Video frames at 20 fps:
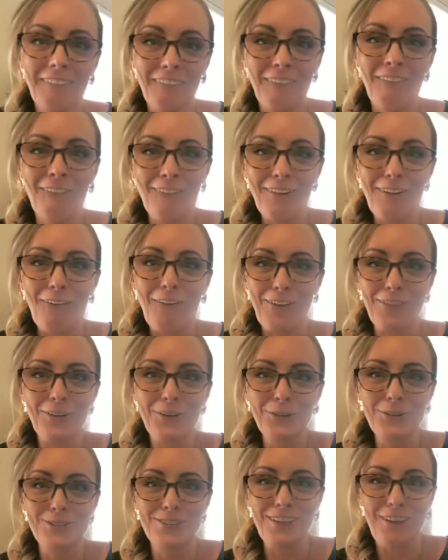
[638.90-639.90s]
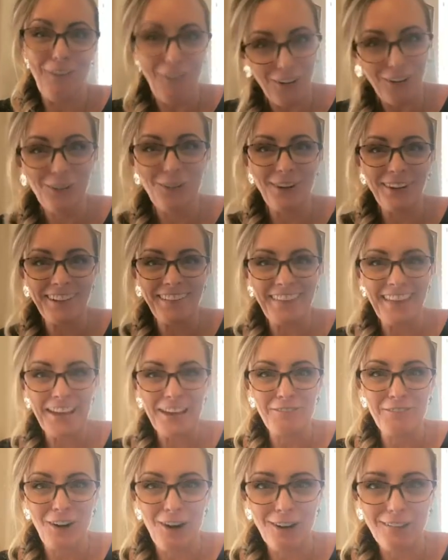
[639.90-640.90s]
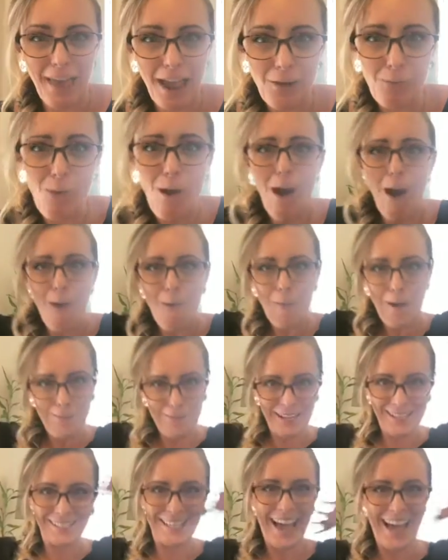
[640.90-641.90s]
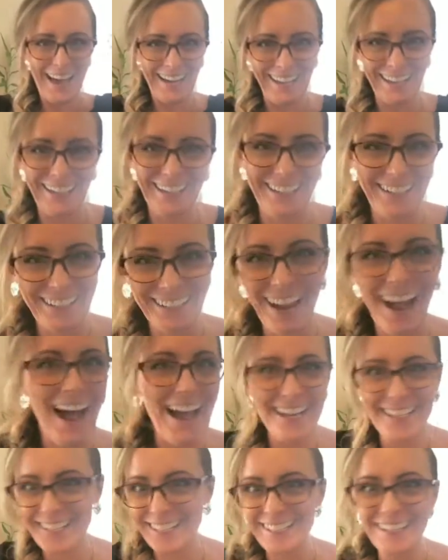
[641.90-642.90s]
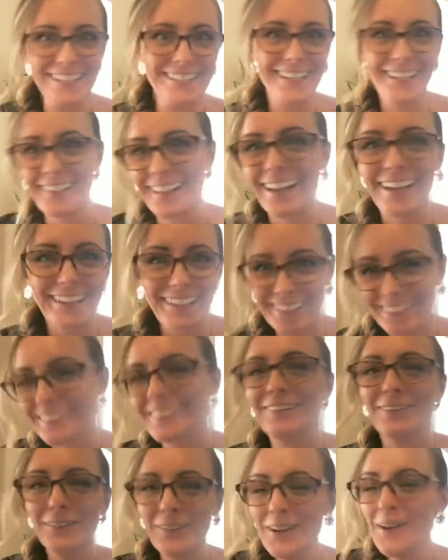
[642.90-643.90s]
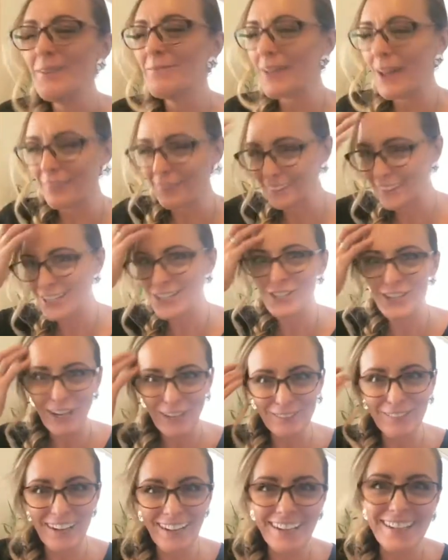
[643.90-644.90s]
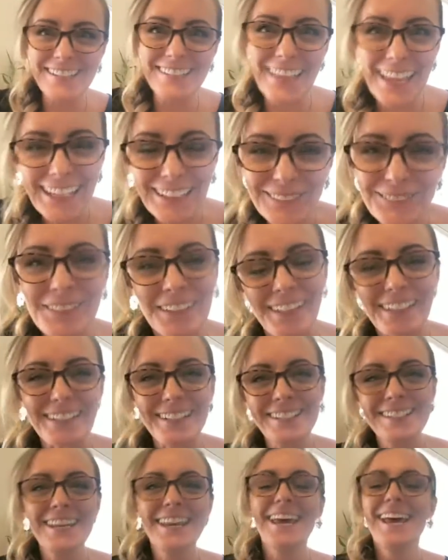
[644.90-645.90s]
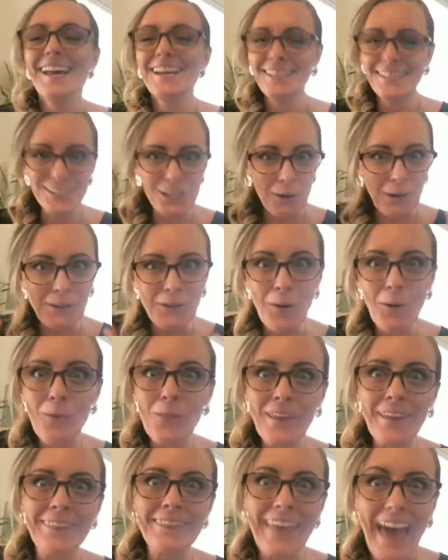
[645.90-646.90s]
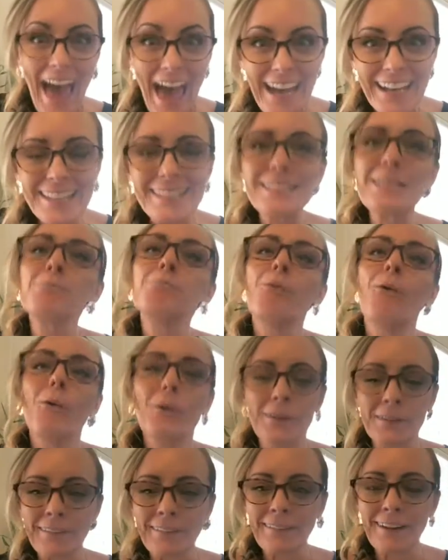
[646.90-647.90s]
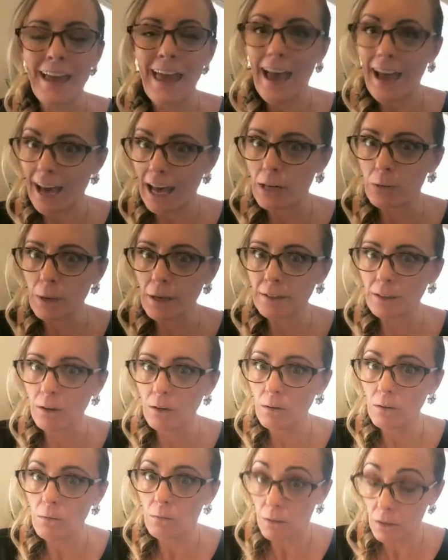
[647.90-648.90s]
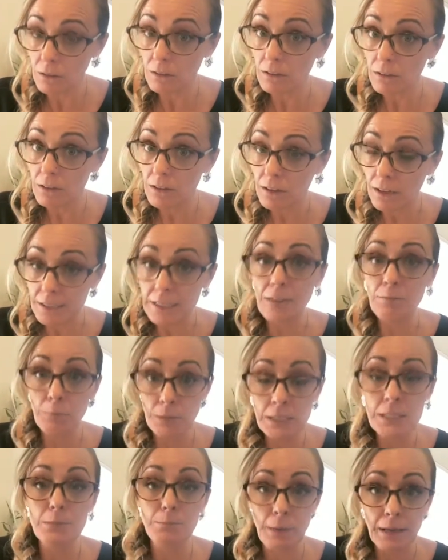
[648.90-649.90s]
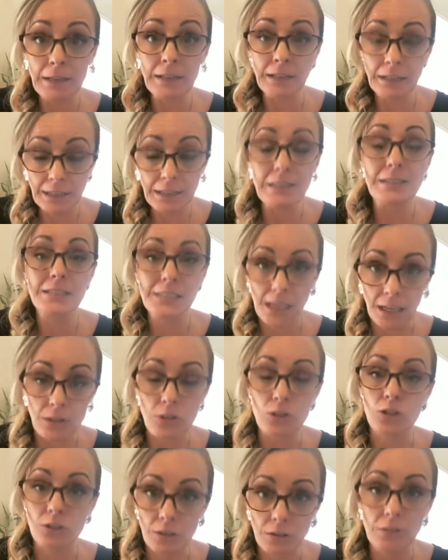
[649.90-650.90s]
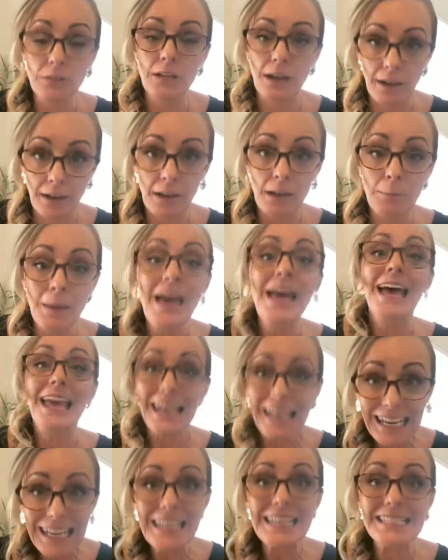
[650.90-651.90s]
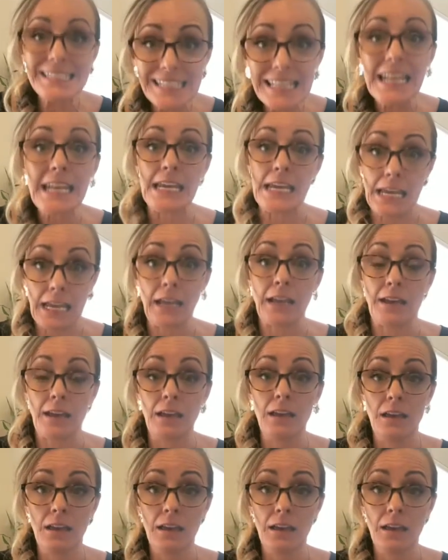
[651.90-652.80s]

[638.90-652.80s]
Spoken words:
Or those that are going to the NFR are like, whoa, I'm excited. And I just need to be able to share my excitement. And so I know that that is important. How do I know? Well, because I've been spending intentional time listening.